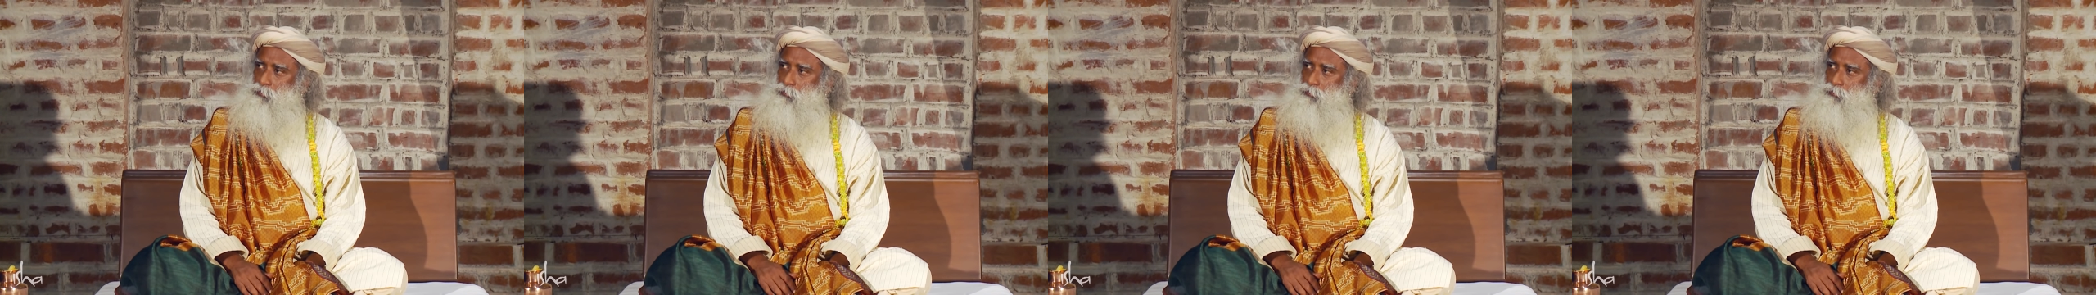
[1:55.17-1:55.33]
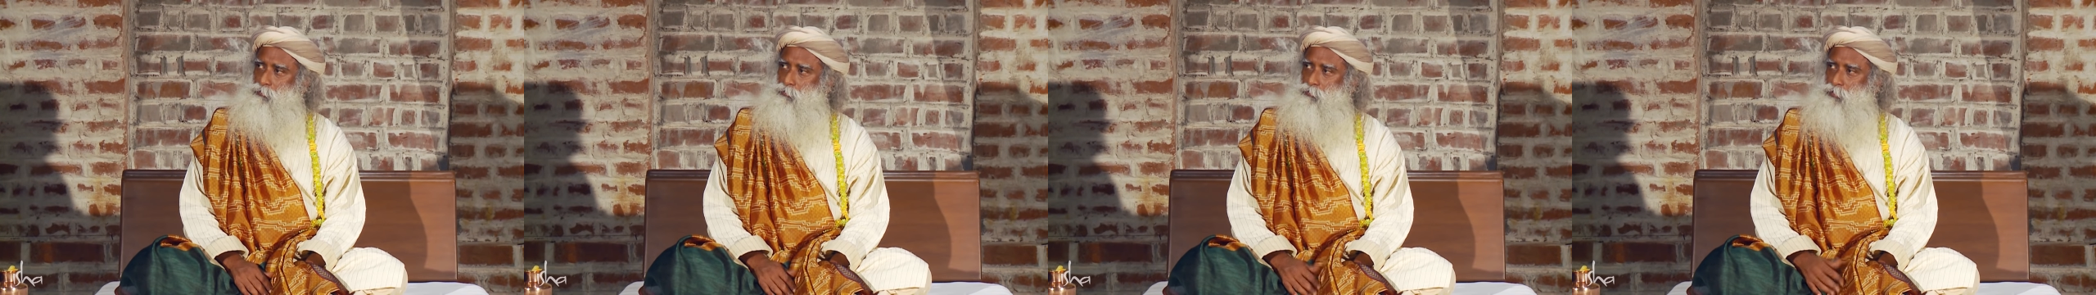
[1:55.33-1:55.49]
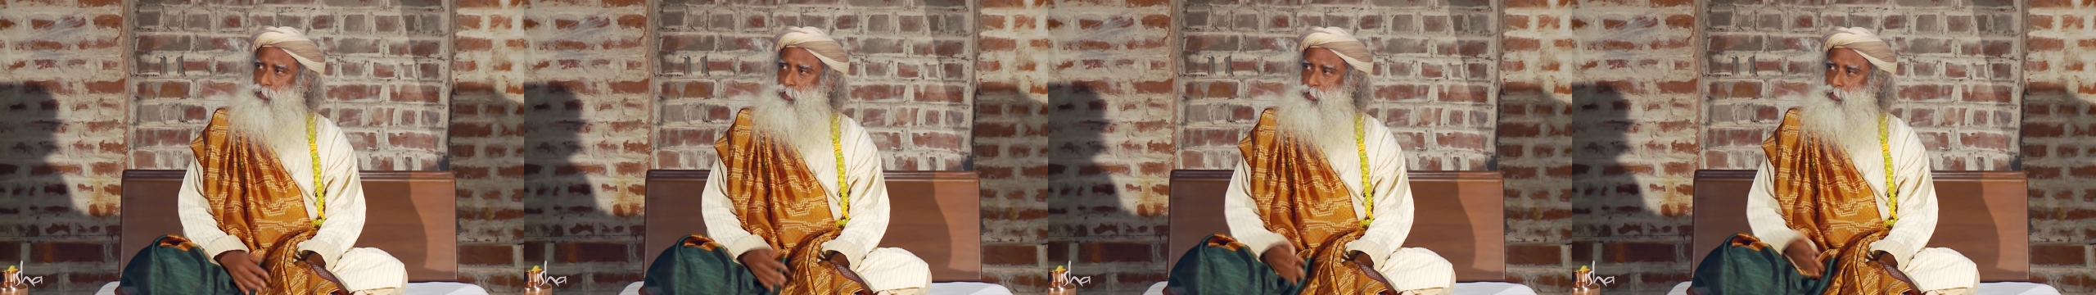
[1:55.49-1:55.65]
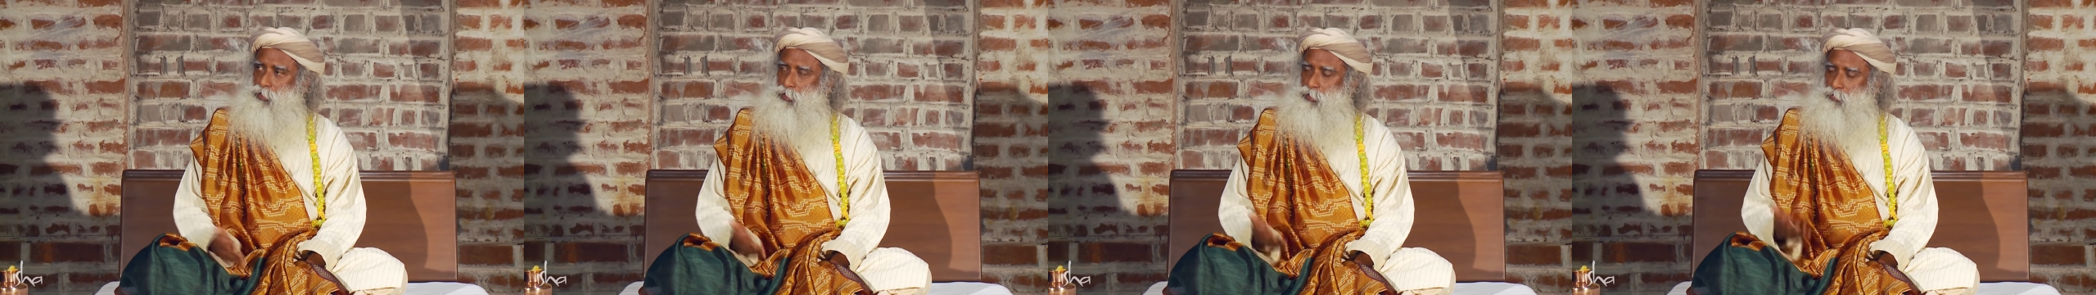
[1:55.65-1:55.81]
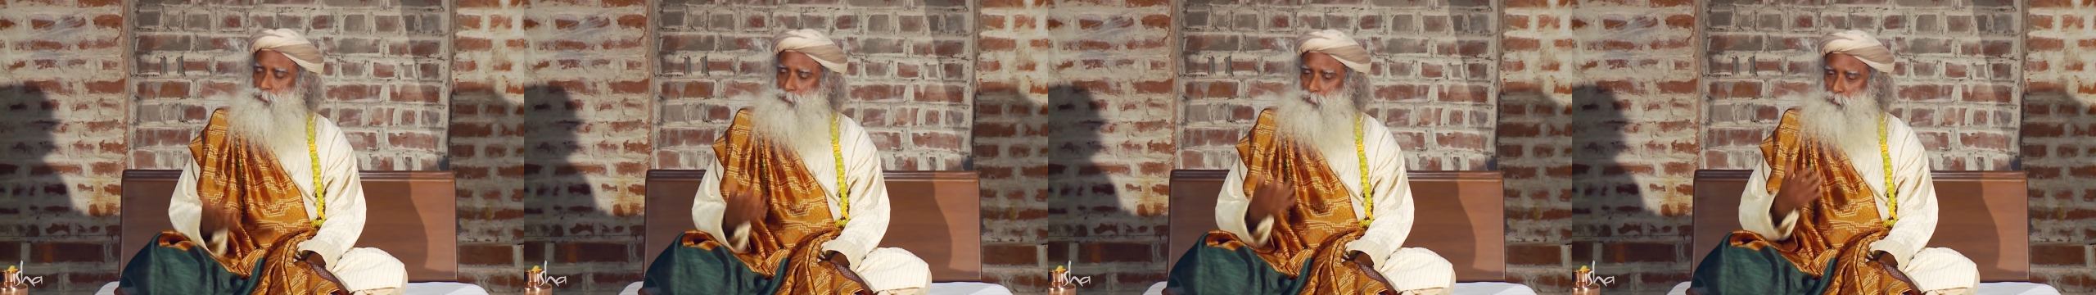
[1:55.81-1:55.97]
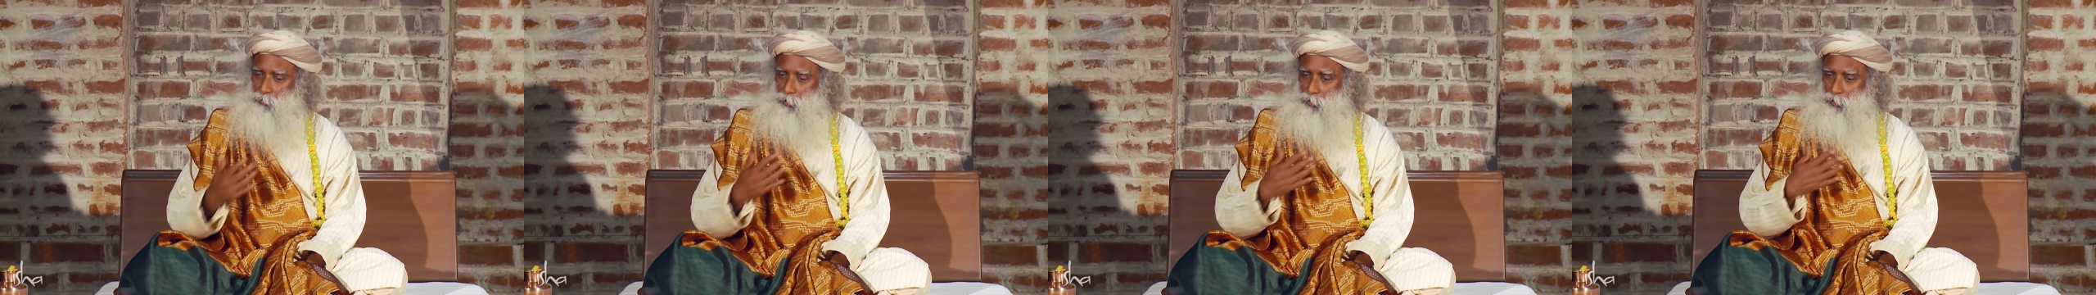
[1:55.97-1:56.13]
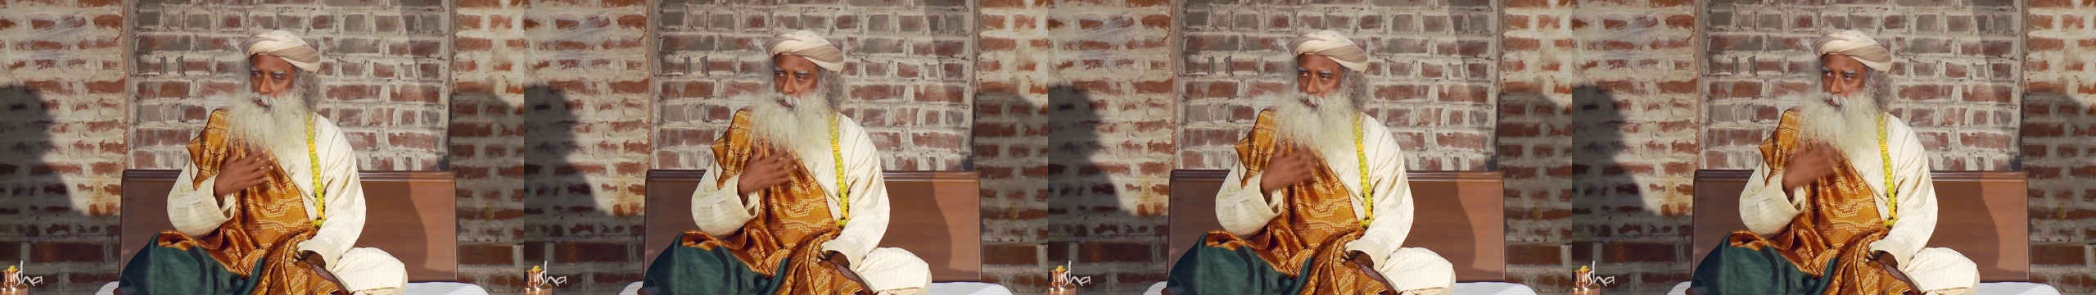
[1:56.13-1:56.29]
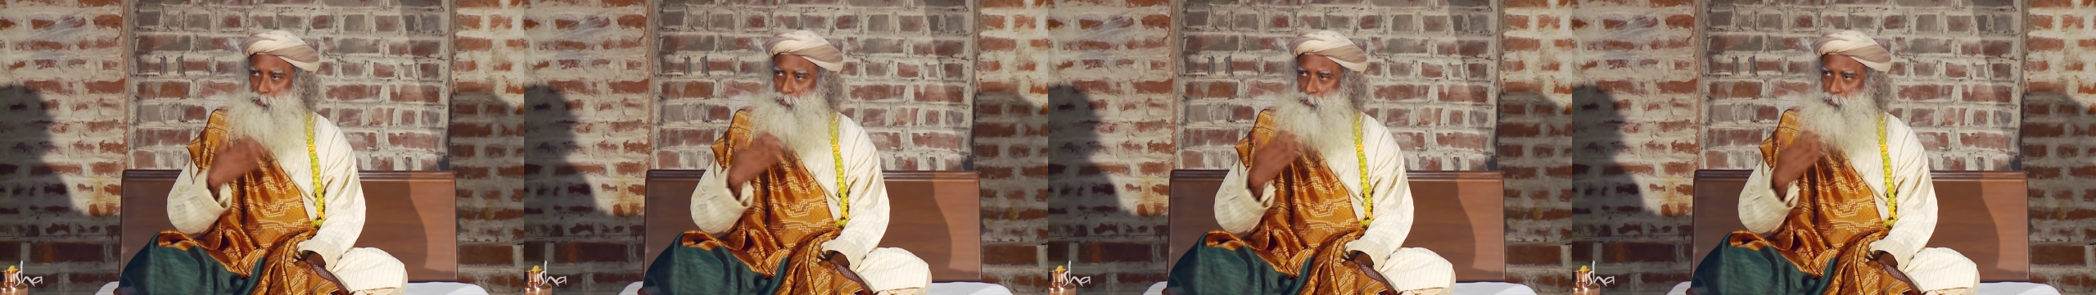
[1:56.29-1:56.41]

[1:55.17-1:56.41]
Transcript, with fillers: fresh information